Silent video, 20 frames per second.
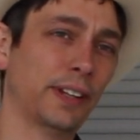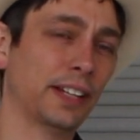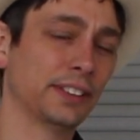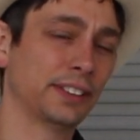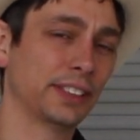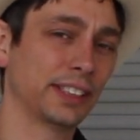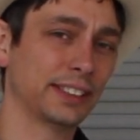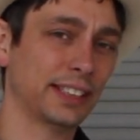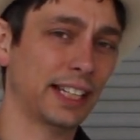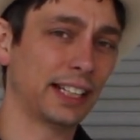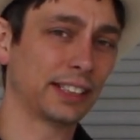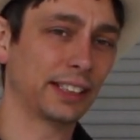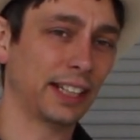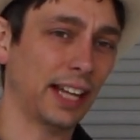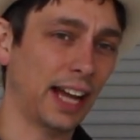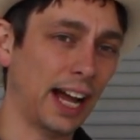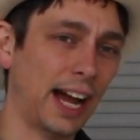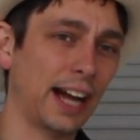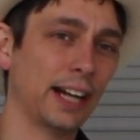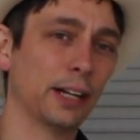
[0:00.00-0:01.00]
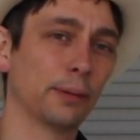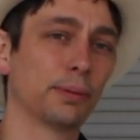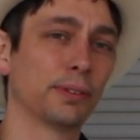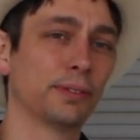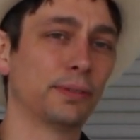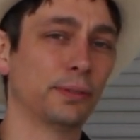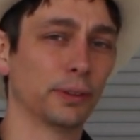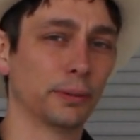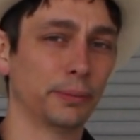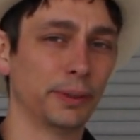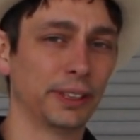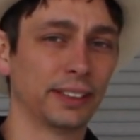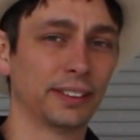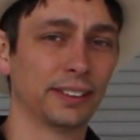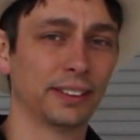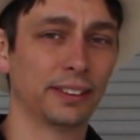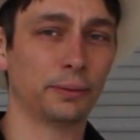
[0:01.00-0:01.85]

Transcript: housing is actually higher performing.